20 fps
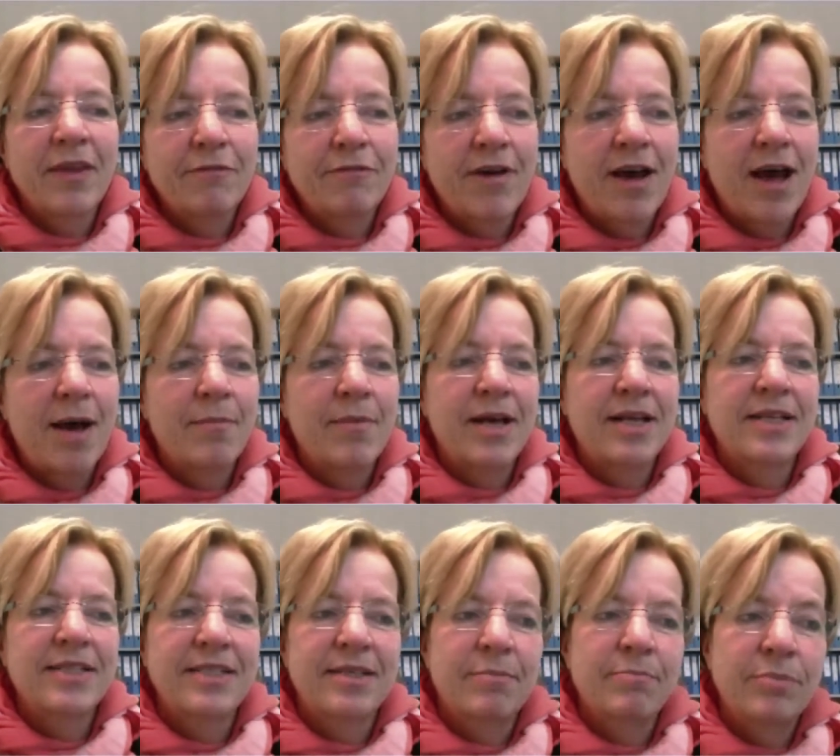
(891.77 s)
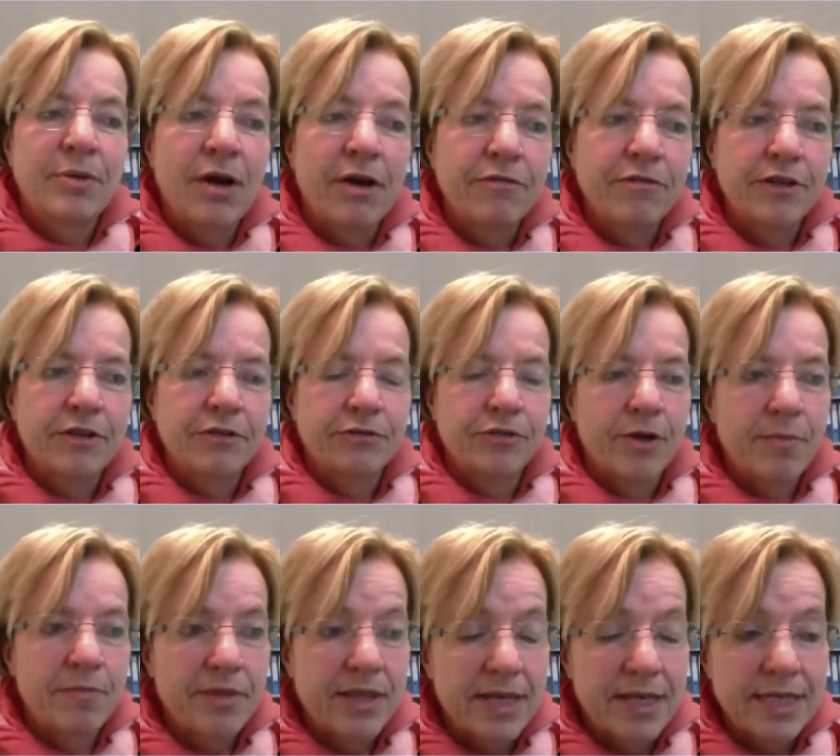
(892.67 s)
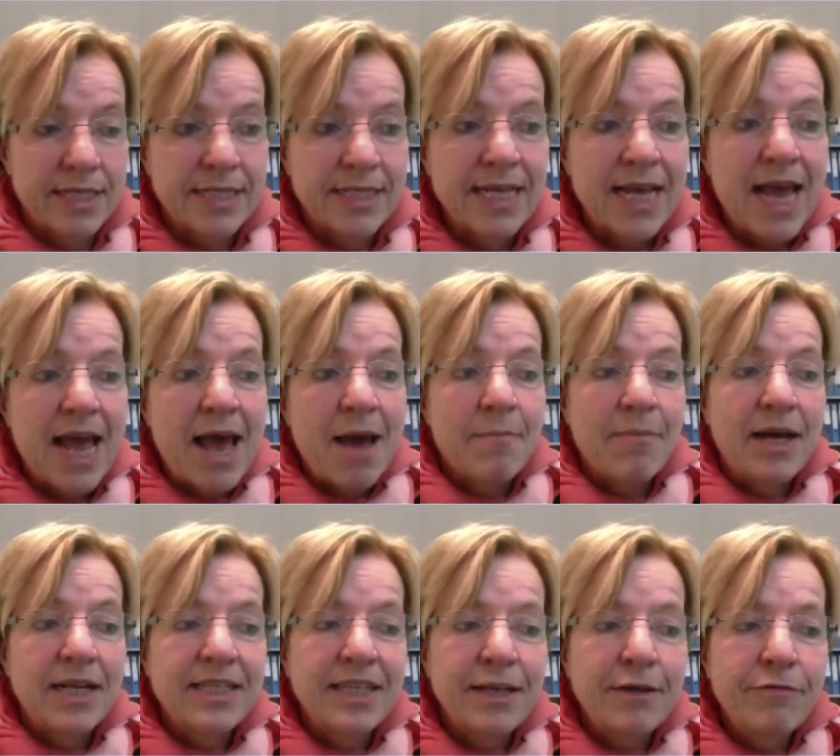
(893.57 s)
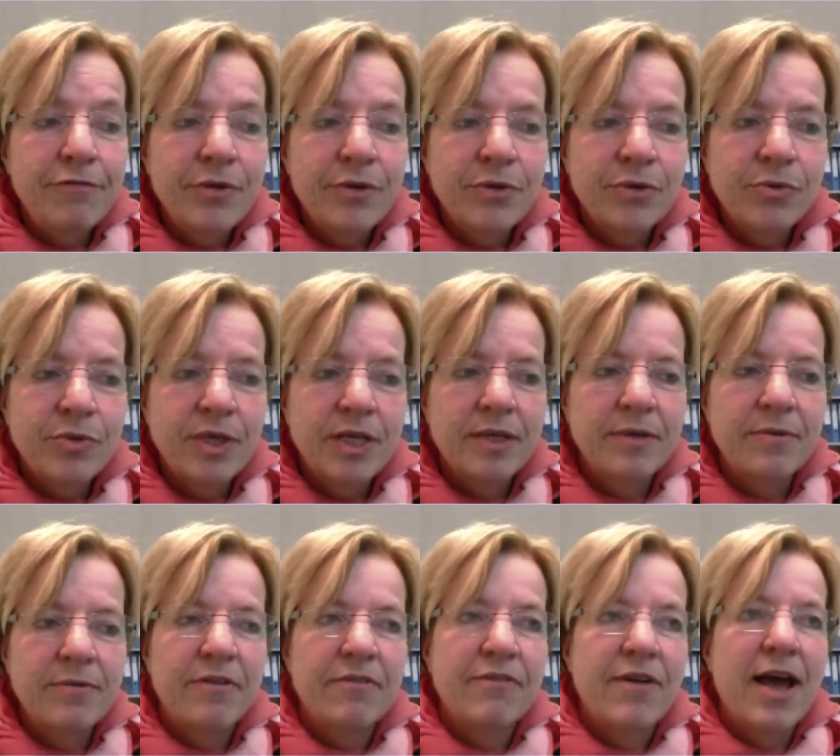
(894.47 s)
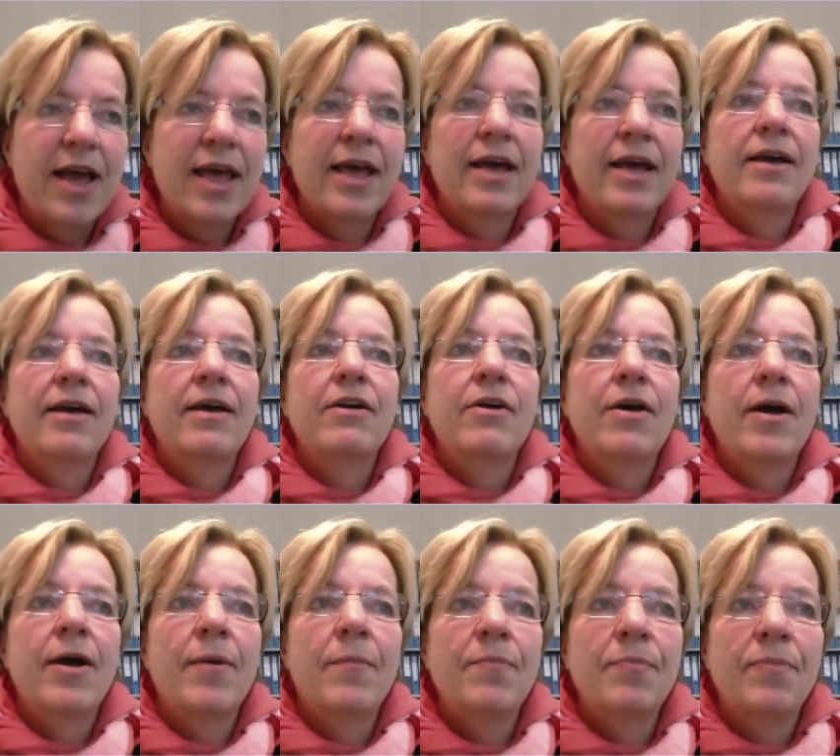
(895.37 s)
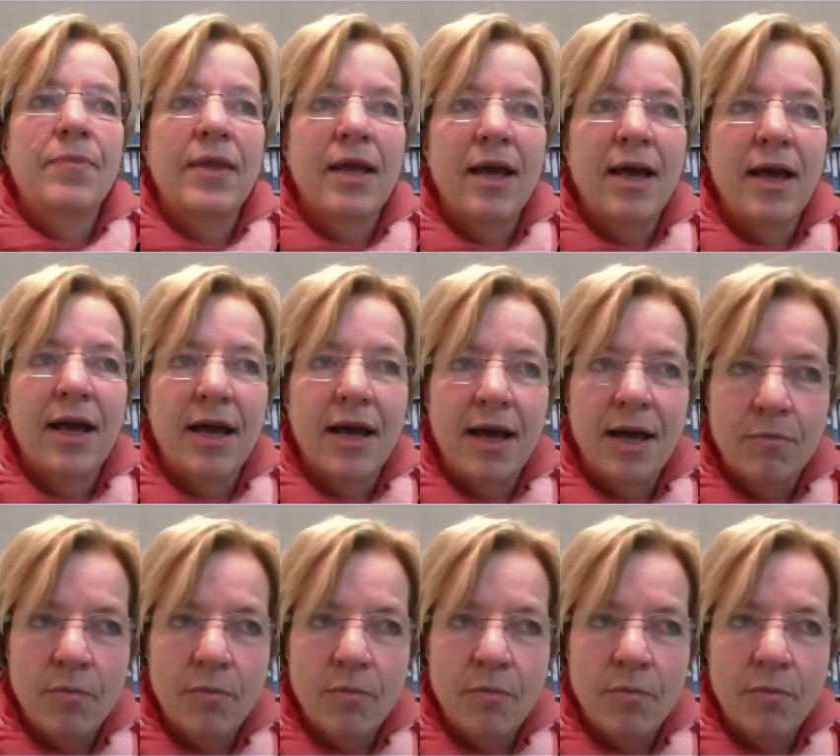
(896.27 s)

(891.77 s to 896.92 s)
farmers profit from this. But if you do it via